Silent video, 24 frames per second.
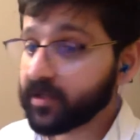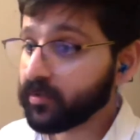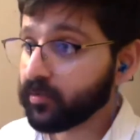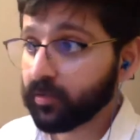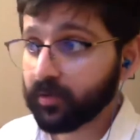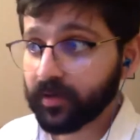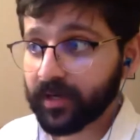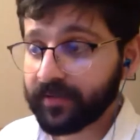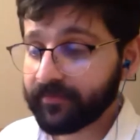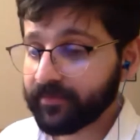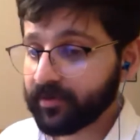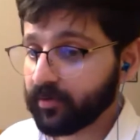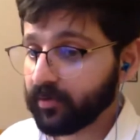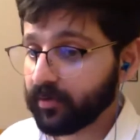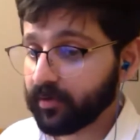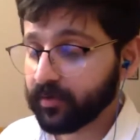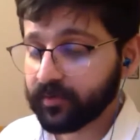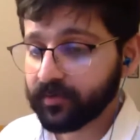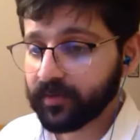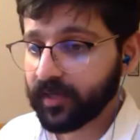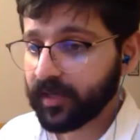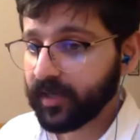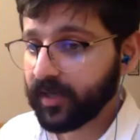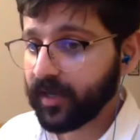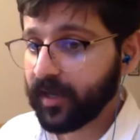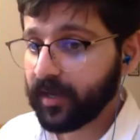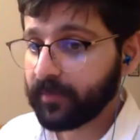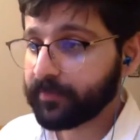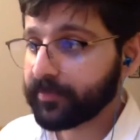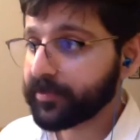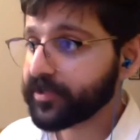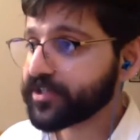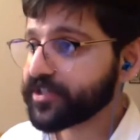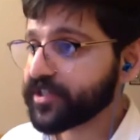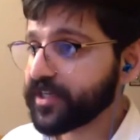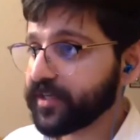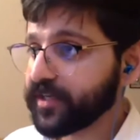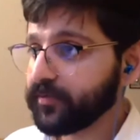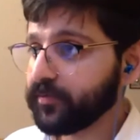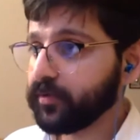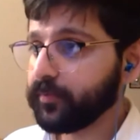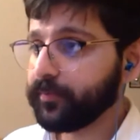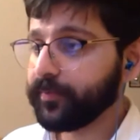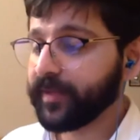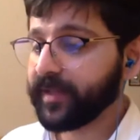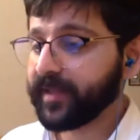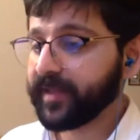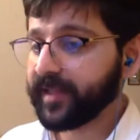you all, everyone. I appreciate you
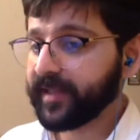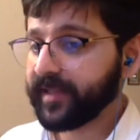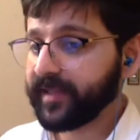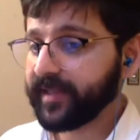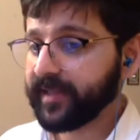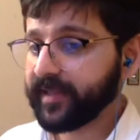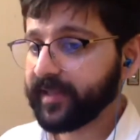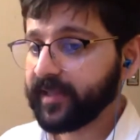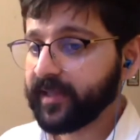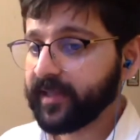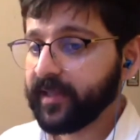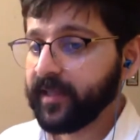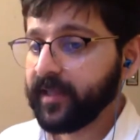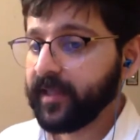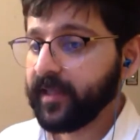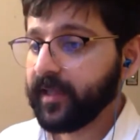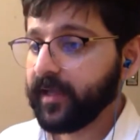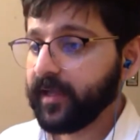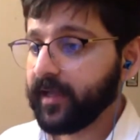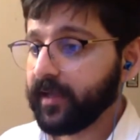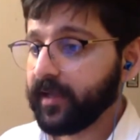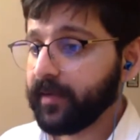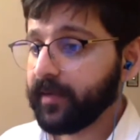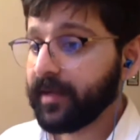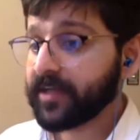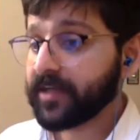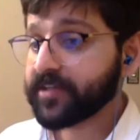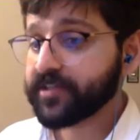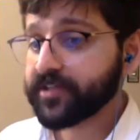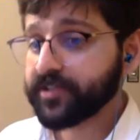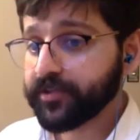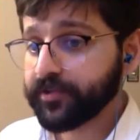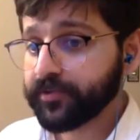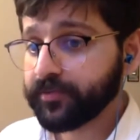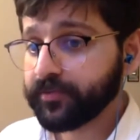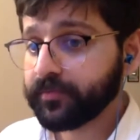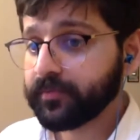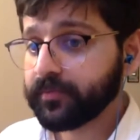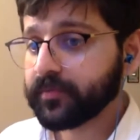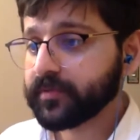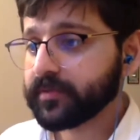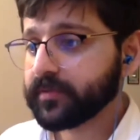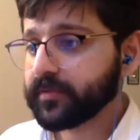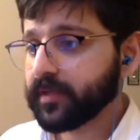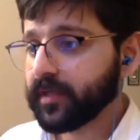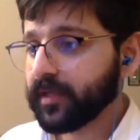all being here. Thank you.